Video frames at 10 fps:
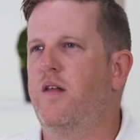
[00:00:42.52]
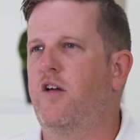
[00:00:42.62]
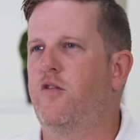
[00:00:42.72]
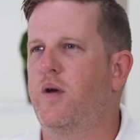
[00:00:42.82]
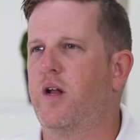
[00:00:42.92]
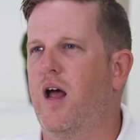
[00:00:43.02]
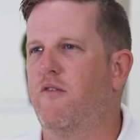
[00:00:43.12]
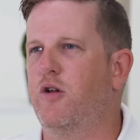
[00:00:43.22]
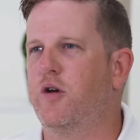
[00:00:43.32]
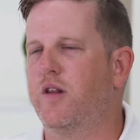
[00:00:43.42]
Next, we're going to
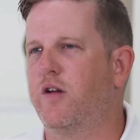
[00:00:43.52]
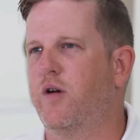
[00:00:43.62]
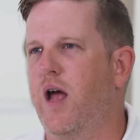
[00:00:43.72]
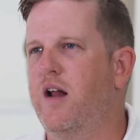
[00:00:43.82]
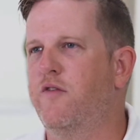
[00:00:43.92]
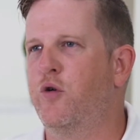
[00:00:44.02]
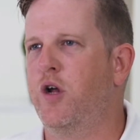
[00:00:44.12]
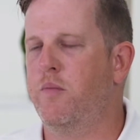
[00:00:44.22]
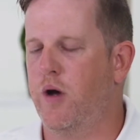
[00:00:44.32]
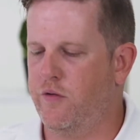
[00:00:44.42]
have a look at the creative
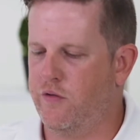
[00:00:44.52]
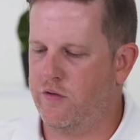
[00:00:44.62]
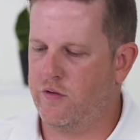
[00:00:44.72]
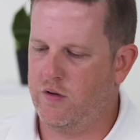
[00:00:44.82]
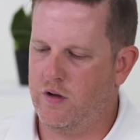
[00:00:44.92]
auto modes.